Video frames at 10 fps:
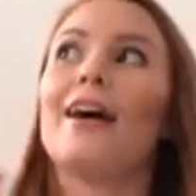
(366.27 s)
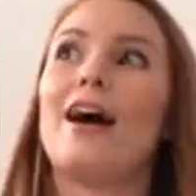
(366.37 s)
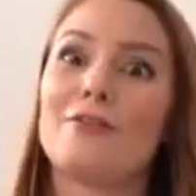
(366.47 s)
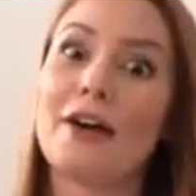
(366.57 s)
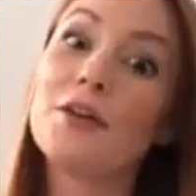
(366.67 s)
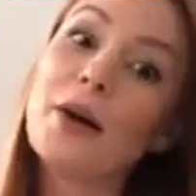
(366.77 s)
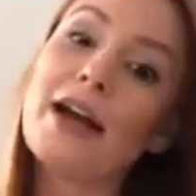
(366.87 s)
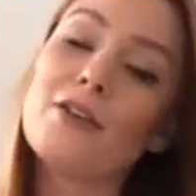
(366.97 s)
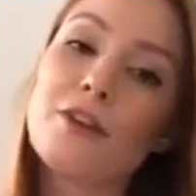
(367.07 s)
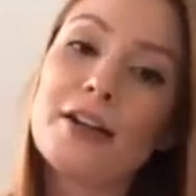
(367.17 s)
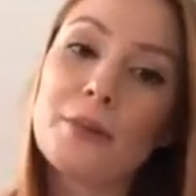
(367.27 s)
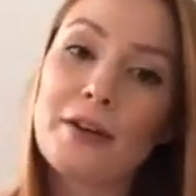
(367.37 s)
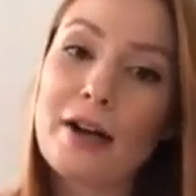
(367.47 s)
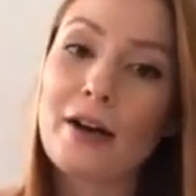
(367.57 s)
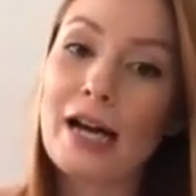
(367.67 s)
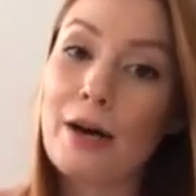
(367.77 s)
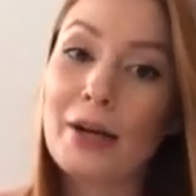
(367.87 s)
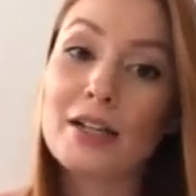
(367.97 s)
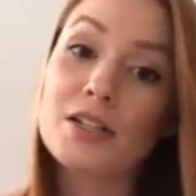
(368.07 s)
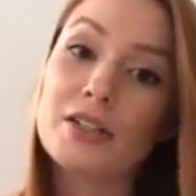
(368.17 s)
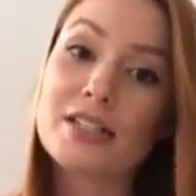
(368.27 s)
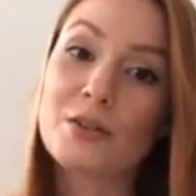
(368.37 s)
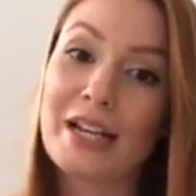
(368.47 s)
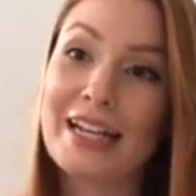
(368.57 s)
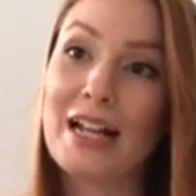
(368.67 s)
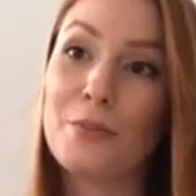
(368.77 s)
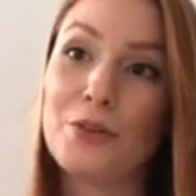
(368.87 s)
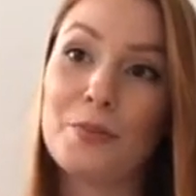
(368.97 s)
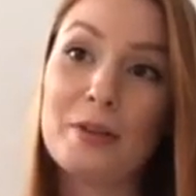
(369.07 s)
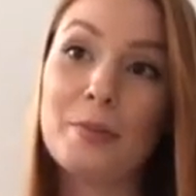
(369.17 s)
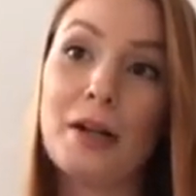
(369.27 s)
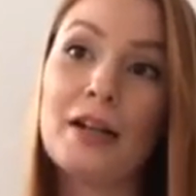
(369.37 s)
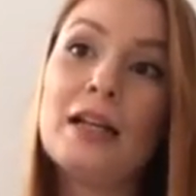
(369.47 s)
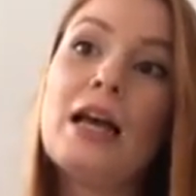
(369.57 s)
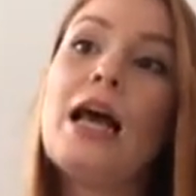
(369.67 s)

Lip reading: I'll find a way of how I can do this so I can help other people.